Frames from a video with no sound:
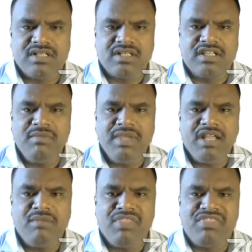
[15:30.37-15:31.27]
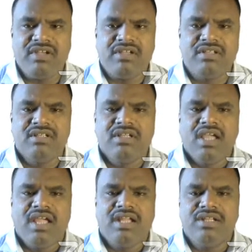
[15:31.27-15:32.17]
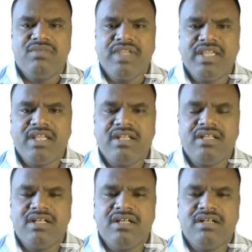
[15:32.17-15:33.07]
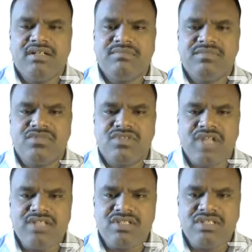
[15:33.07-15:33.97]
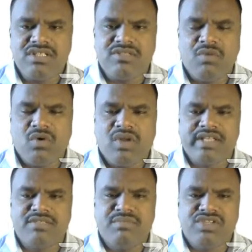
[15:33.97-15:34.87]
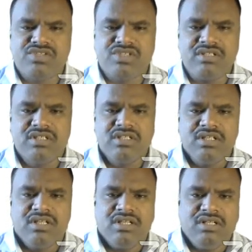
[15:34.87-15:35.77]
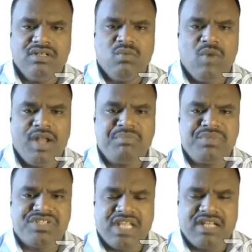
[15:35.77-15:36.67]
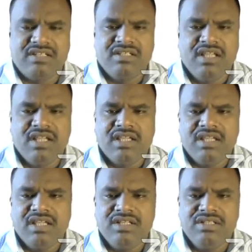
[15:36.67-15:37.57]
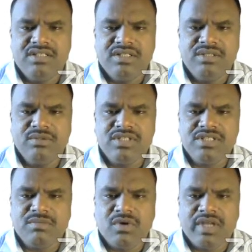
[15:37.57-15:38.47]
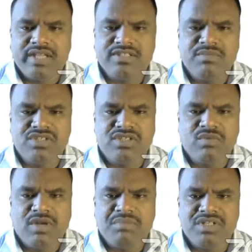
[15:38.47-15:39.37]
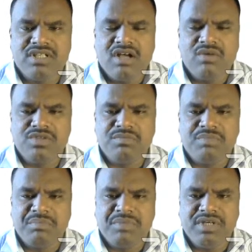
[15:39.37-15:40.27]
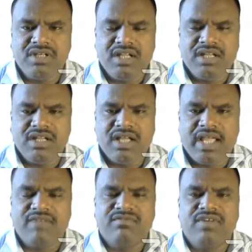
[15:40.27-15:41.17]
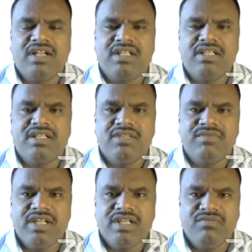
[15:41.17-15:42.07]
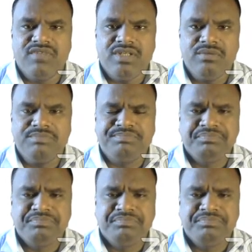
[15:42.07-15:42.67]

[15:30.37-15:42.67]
chemical method, and we can drench this borax mixture 1%. And this borax mixture 1%, how to prepare, and I have already given in a video.